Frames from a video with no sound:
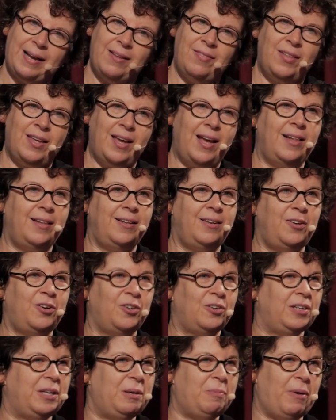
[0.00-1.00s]
in the Helen
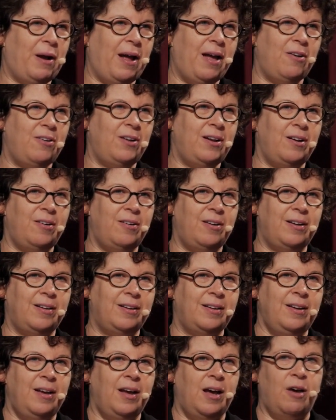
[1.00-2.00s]
Gurley Brown
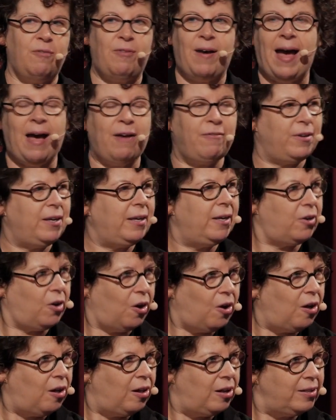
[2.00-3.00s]
era of having it
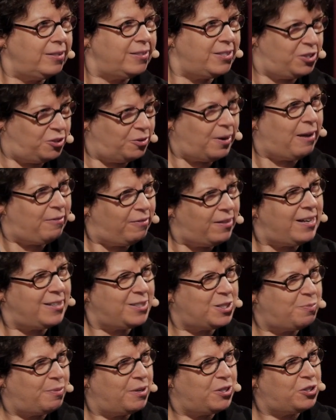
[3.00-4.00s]
all. Did you have that
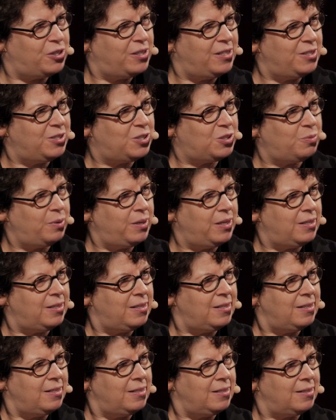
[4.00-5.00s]
expression in Sweden?
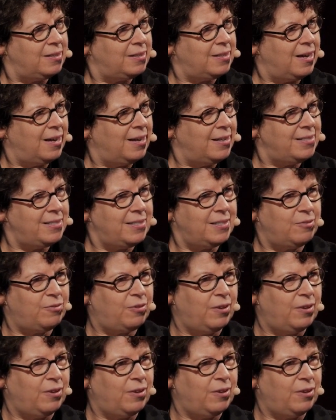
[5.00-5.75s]
The idea of...